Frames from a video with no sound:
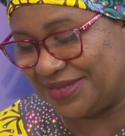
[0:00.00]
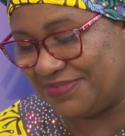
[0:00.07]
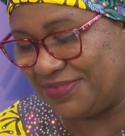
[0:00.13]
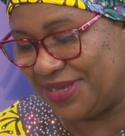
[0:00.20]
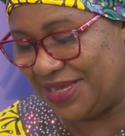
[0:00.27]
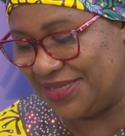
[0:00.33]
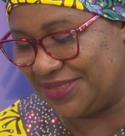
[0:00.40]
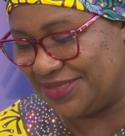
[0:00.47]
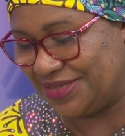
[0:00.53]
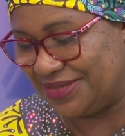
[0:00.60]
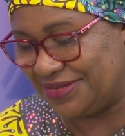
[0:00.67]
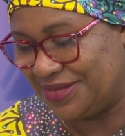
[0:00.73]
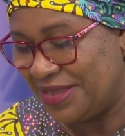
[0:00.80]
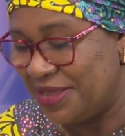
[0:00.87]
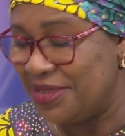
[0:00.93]

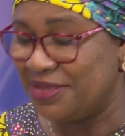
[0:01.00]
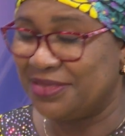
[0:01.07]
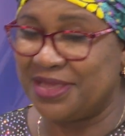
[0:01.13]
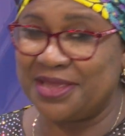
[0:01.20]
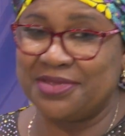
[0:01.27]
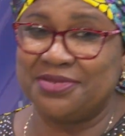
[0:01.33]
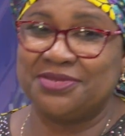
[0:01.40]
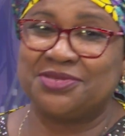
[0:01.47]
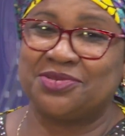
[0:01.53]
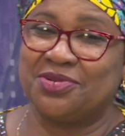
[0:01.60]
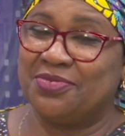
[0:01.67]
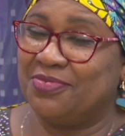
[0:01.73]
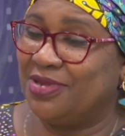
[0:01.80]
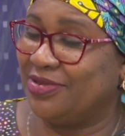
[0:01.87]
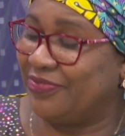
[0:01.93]
amazing. Thank you
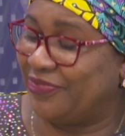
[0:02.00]
so much